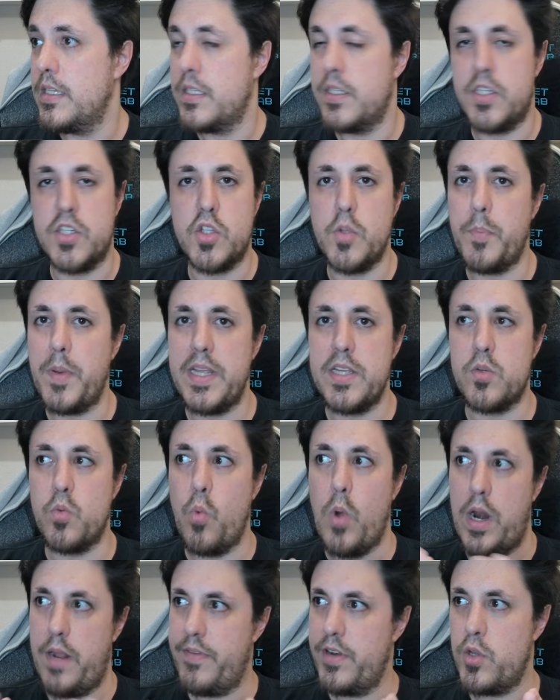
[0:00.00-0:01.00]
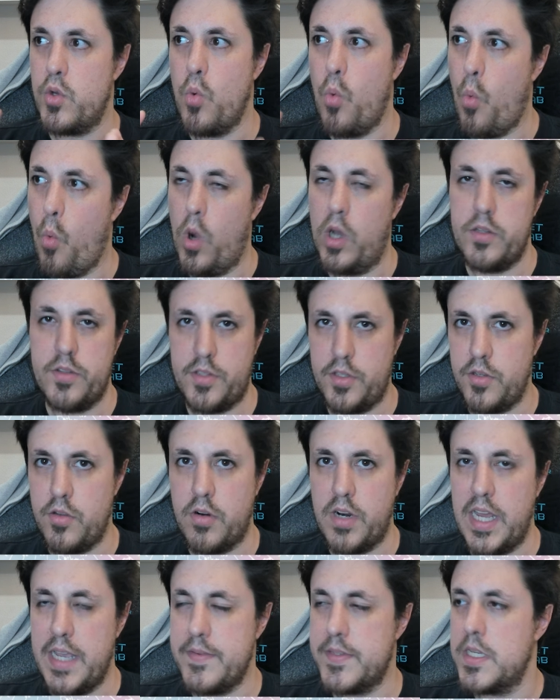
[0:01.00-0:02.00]
just to place whatever you want in your
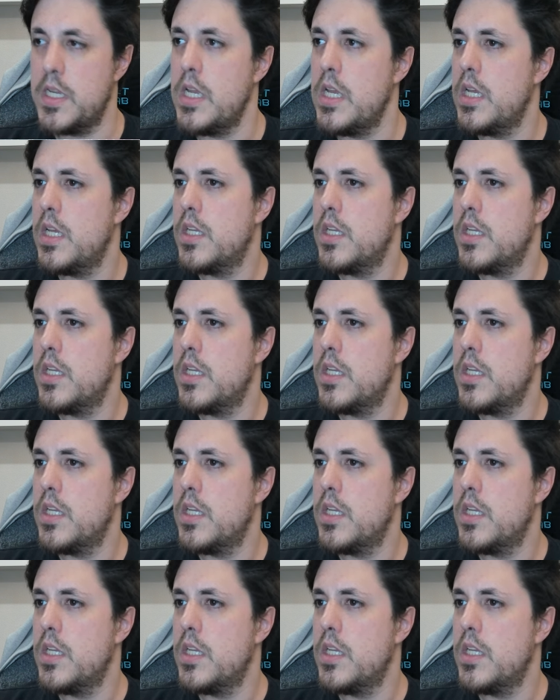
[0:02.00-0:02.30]
lives.